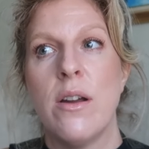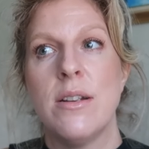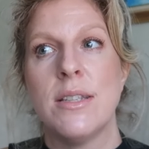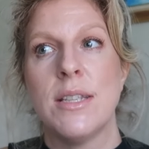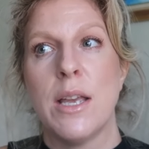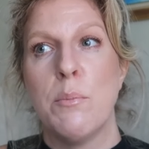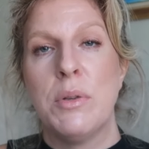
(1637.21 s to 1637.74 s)

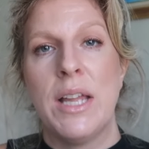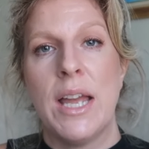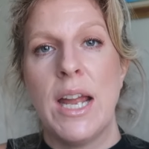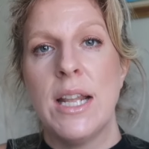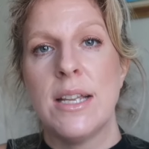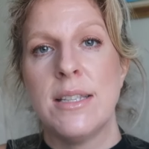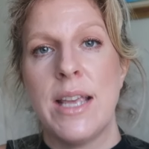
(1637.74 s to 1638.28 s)
as like
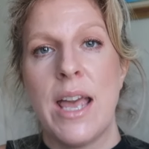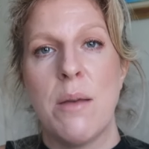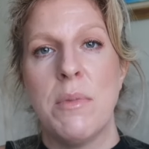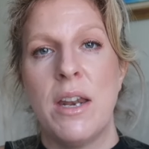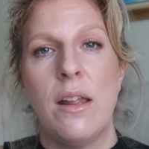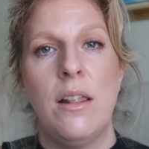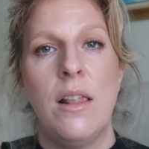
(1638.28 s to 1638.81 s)
playing this game
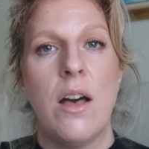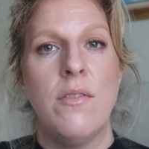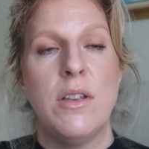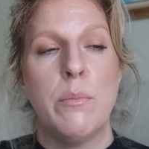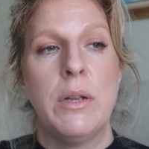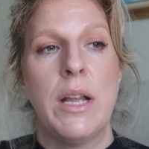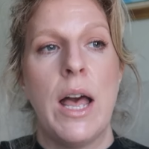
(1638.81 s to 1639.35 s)
that i love
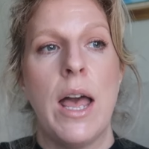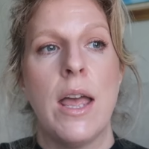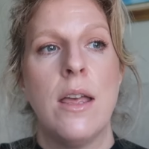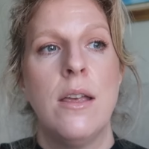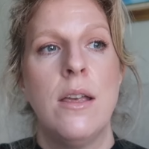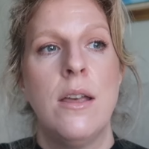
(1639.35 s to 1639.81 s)
to play